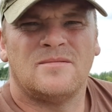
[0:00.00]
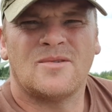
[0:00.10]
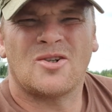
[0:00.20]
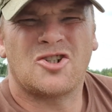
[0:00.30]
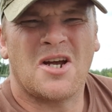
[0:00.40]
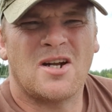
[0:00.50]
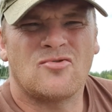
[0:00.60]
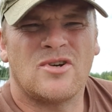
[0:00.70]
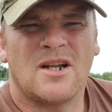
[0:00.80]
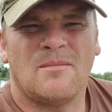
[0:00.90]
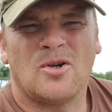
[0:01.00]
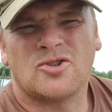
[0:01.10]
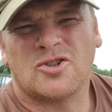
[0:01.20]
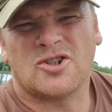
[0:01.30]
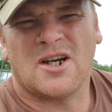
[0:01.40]
Not changed really
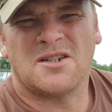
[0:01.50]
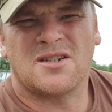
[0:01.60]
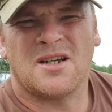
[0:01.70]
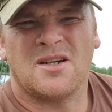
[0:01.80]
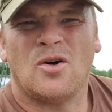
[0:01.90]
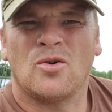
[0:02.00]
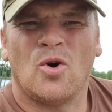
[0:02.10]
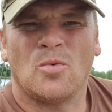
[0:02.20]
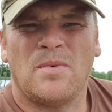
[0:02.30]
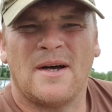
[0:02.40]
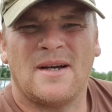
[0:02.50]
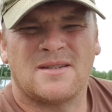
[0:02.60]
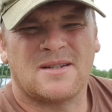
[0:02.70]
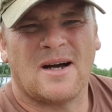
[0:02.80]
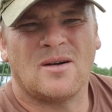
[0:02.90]
much, just changed the hook
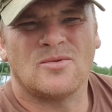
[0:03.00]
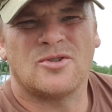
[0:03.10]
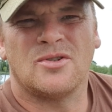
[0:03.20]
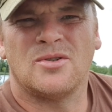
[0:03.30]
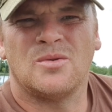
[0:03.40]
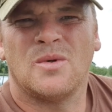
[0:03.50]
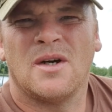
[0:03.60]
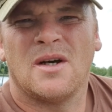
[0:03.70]
baits down to